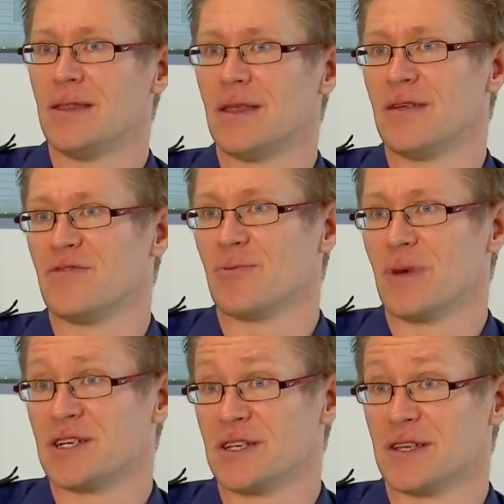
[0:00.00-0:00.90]
That
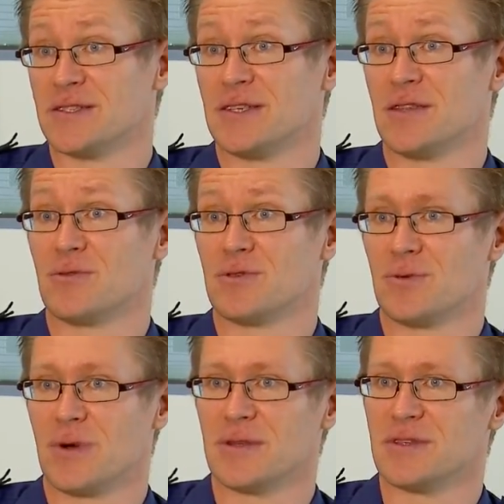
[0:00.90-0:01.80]
information gets sent through
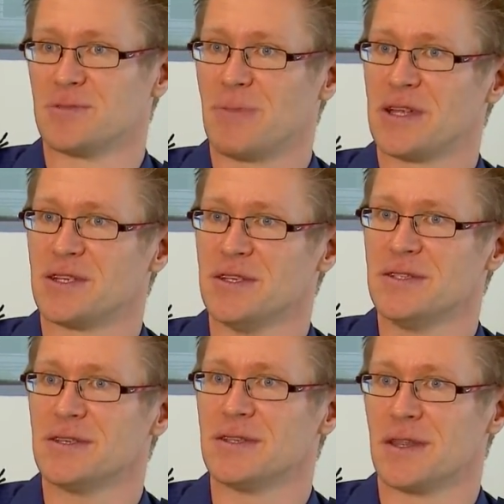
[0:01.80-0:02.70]
to our
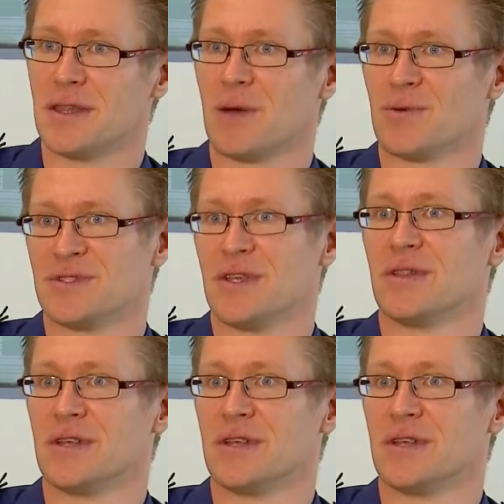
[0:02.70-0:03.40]
dispatchers, and then they will send the